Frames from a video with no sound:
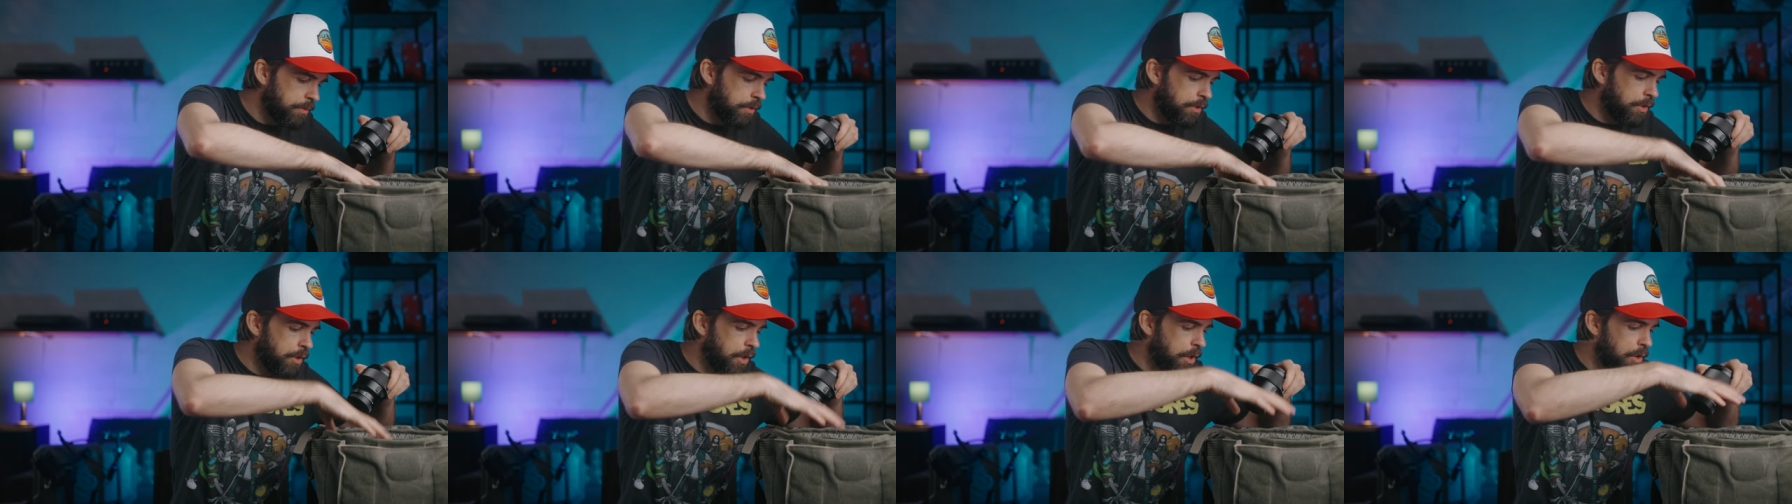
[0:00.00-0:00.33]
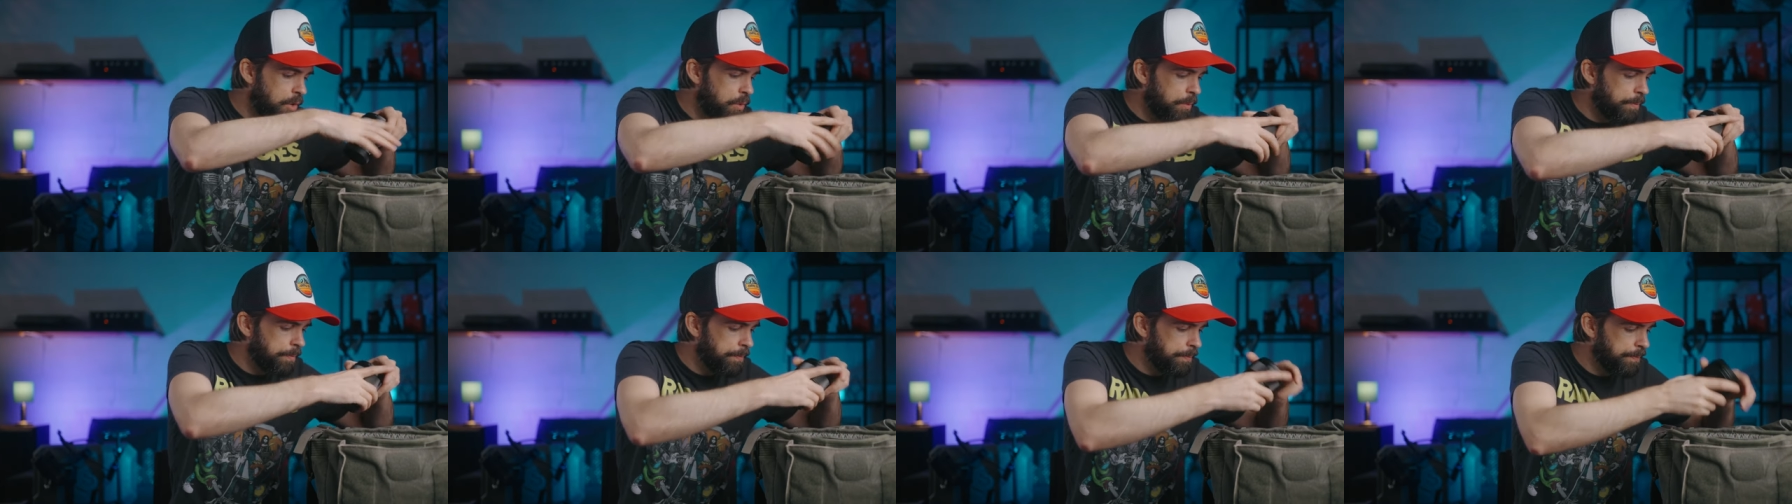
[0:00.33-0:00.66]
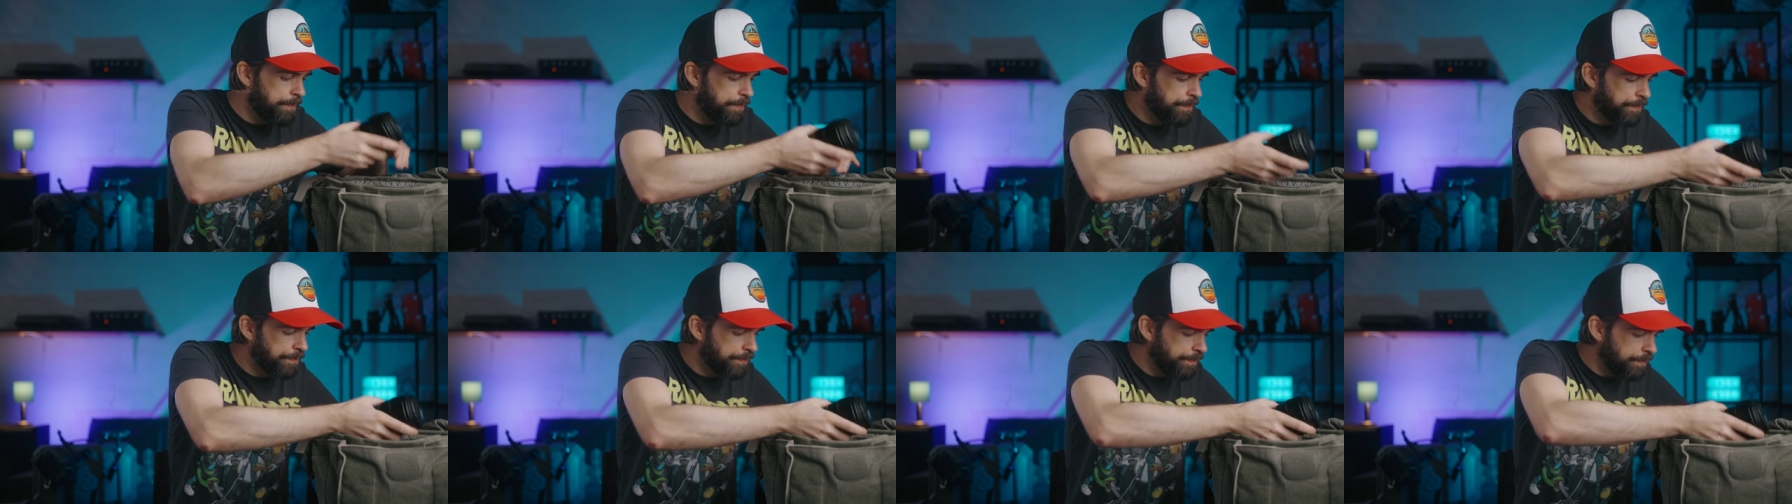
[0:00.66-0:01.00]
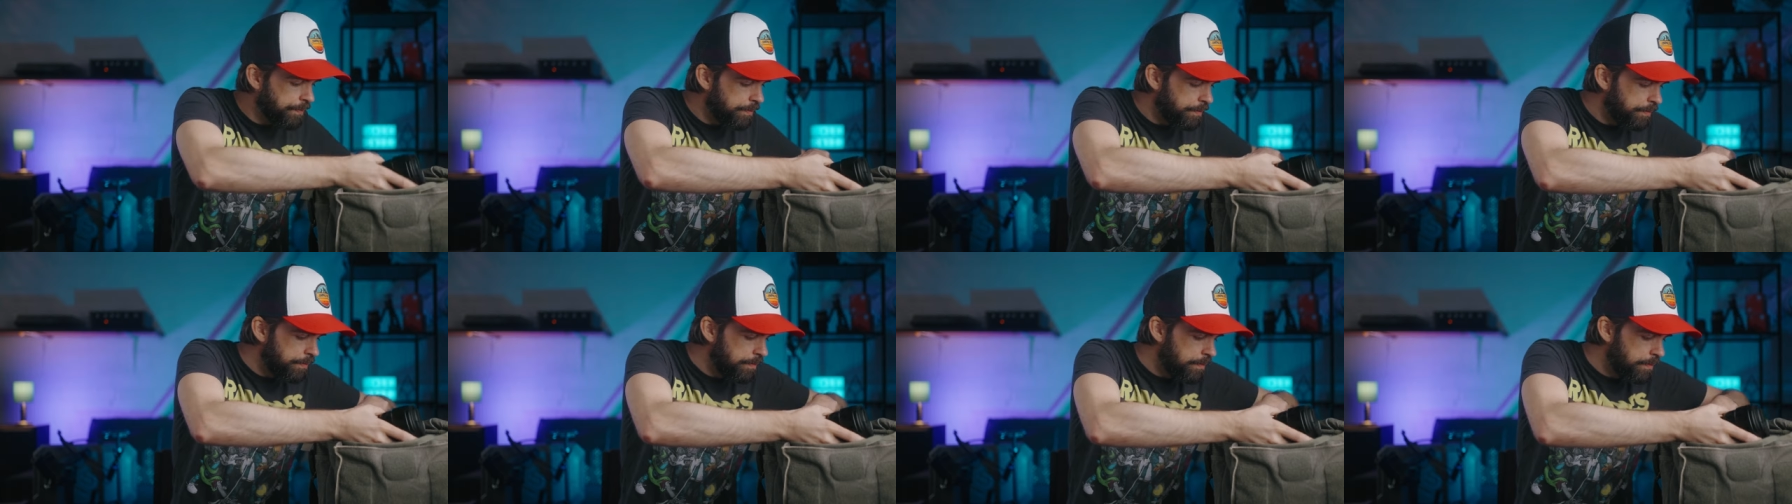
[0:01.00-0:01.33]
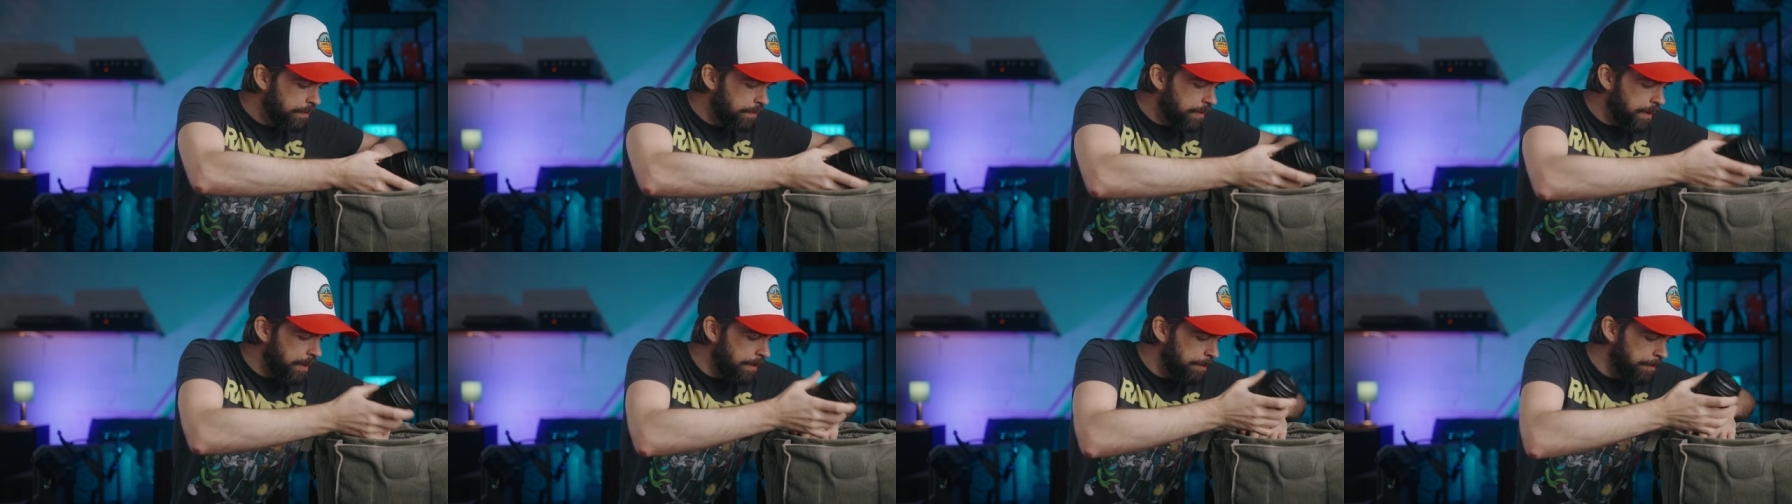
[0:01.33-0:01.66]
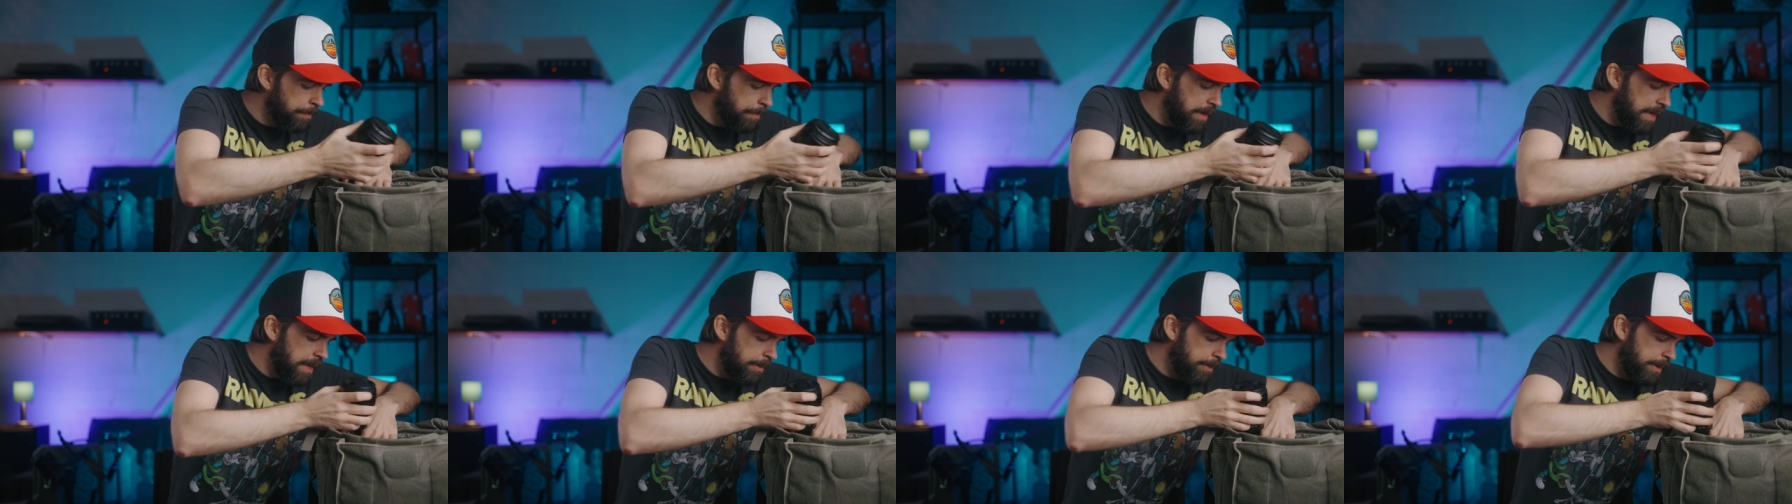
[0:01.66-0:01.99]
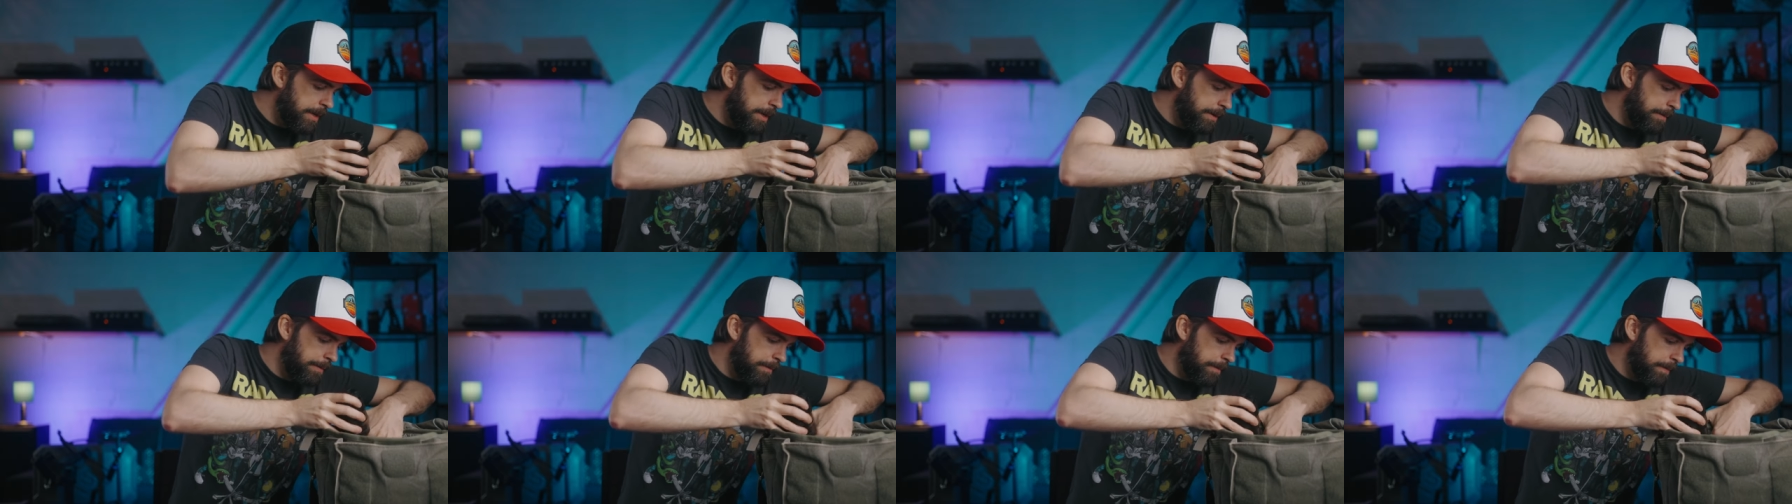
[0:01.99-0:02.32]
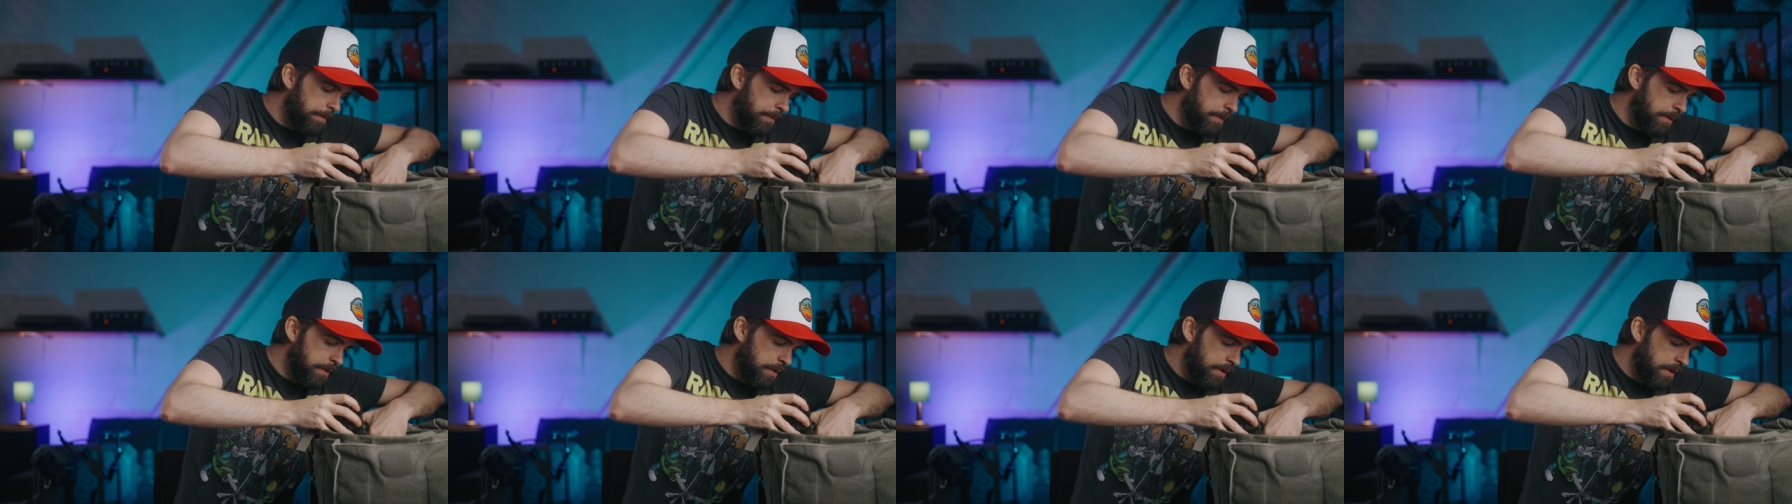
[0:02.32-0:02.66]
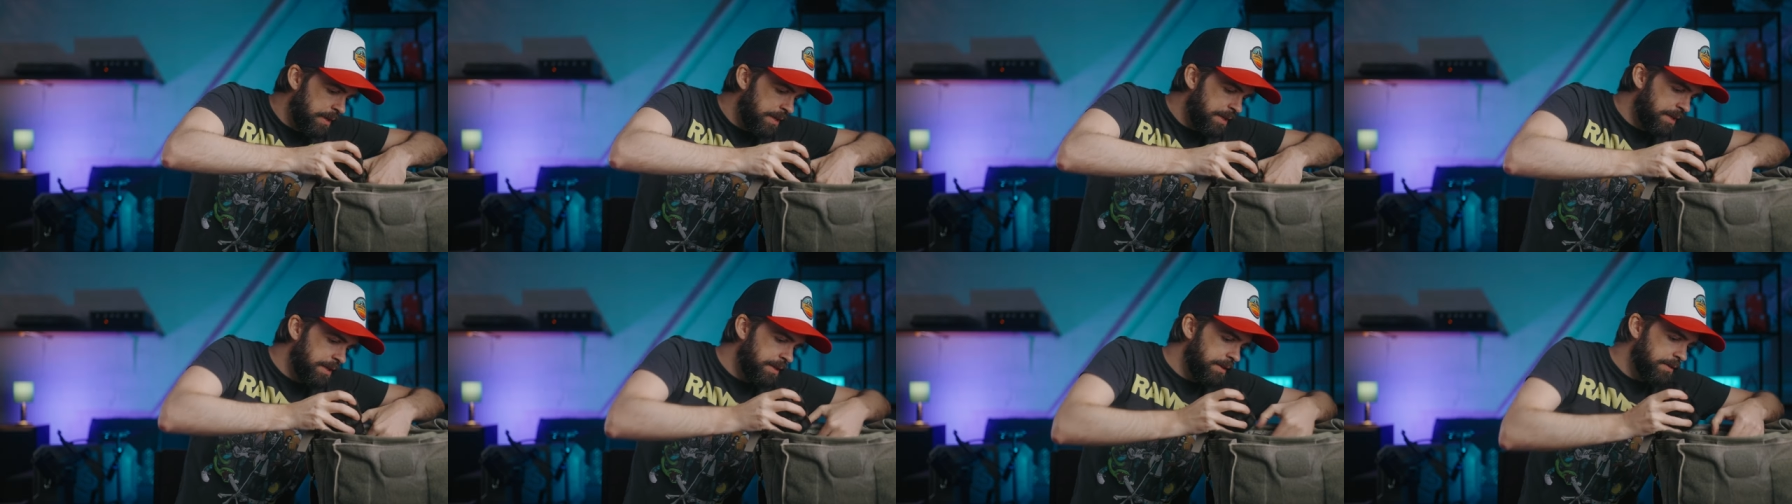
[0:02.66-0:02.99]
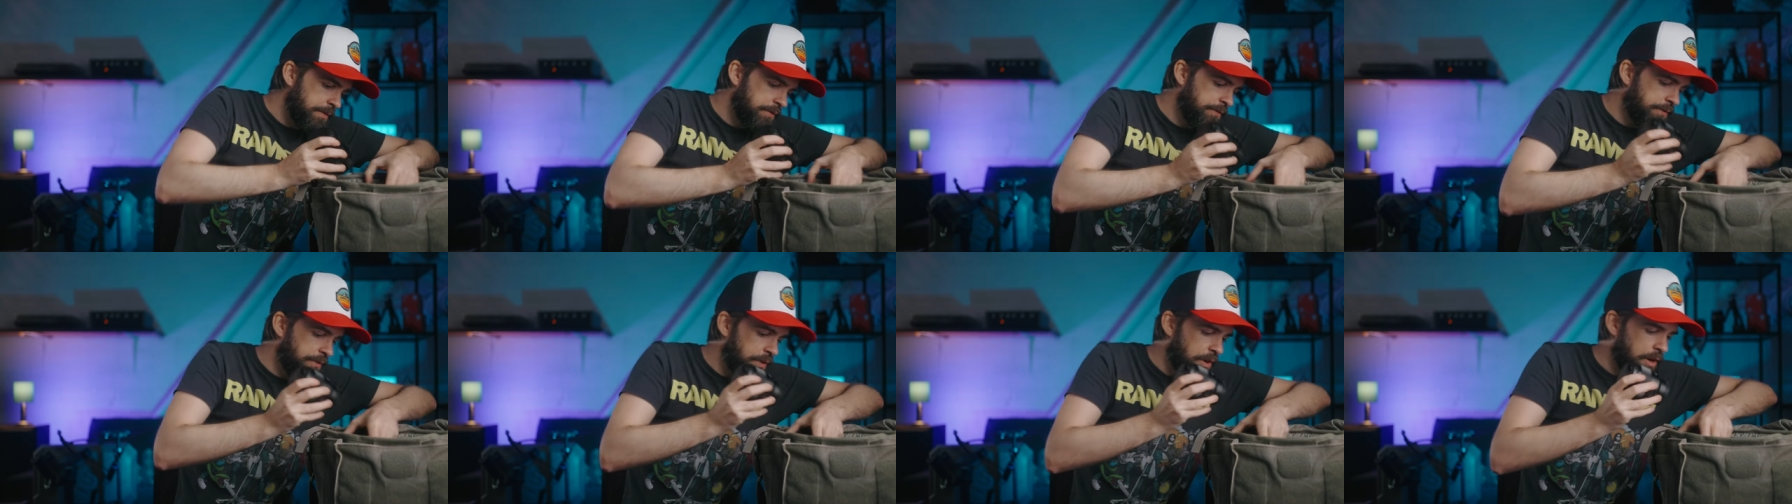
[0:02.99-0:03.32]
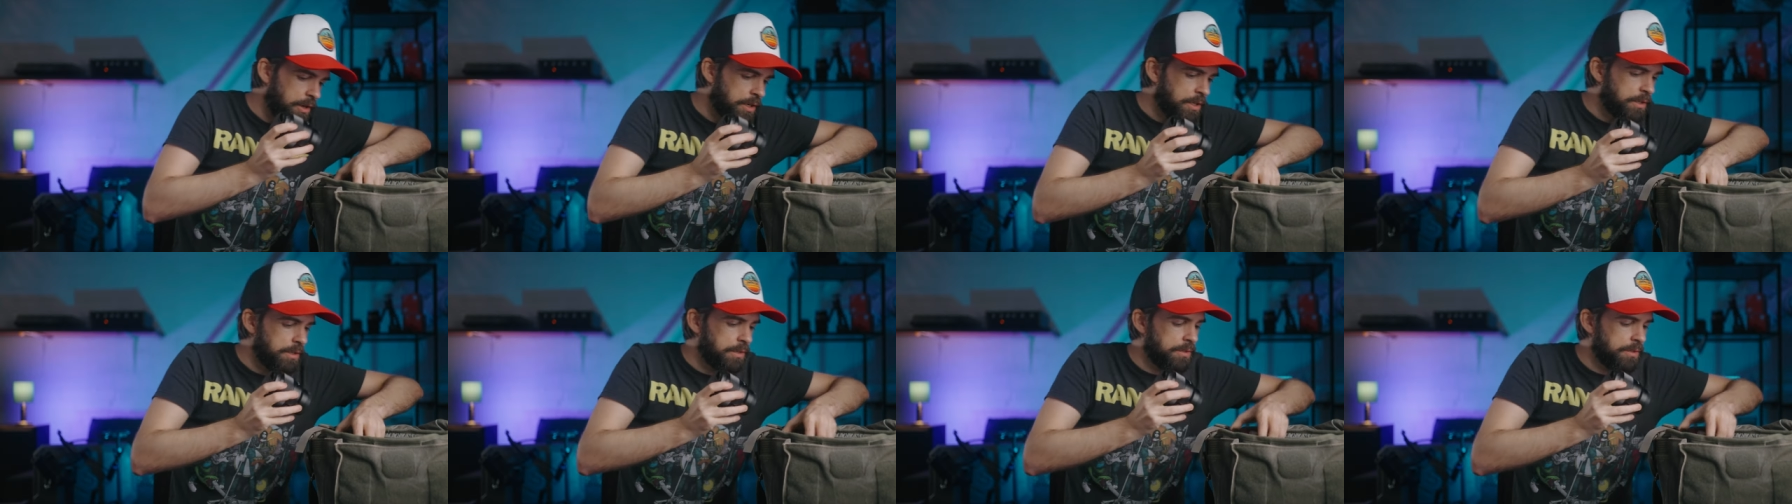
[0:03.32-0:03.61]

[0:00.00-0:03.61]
No. Maybe. Fuck.